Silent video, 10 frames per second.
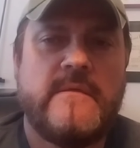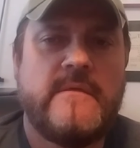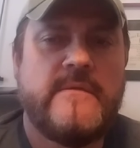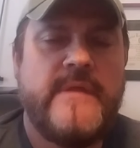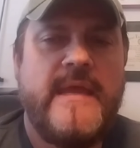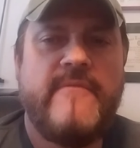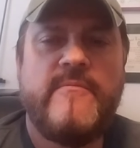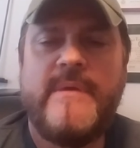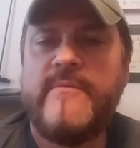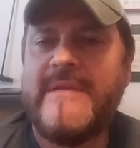uh, they
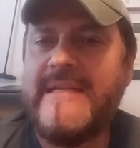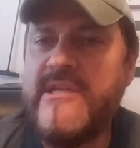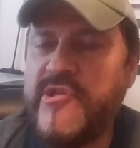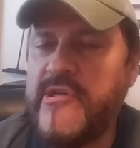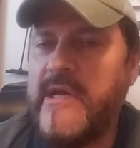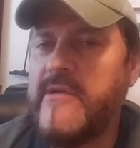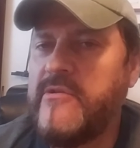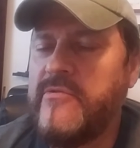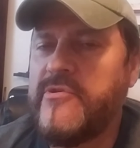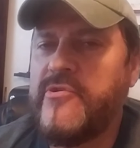haven't been released yet
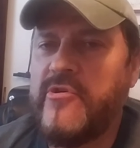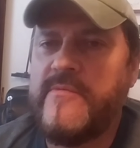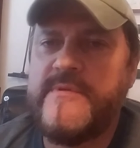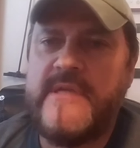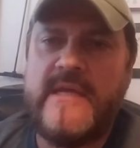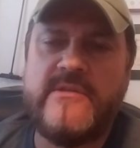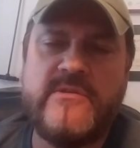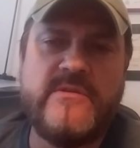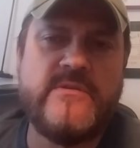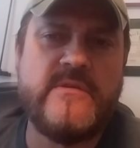due to
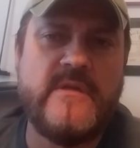circumstances.